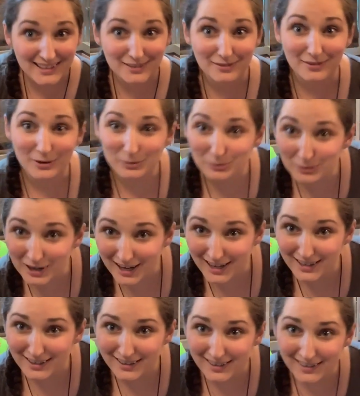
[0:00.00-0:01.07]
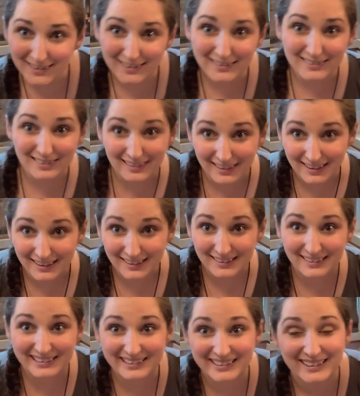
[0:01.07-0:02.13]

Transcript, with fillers: you want water, like